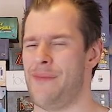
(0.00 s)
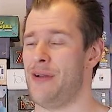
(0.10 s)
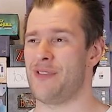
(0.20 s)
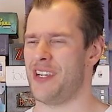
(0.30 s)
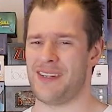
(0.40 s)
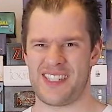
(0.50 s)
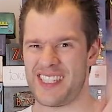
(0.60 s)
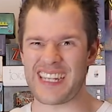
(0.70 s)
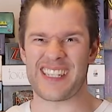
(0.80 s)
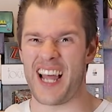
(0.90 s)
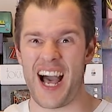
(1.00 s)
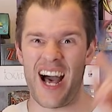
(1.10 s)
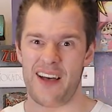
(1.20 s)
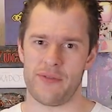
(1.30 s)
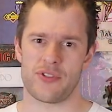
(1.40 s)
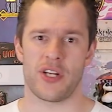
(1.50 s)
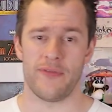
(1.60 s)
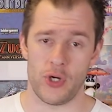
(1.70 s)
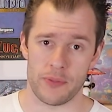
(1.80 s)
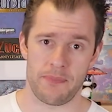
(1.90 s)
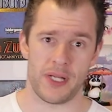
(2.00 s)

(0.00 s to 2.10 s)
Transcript: I mean, that was like 6.5. It was kind of odd.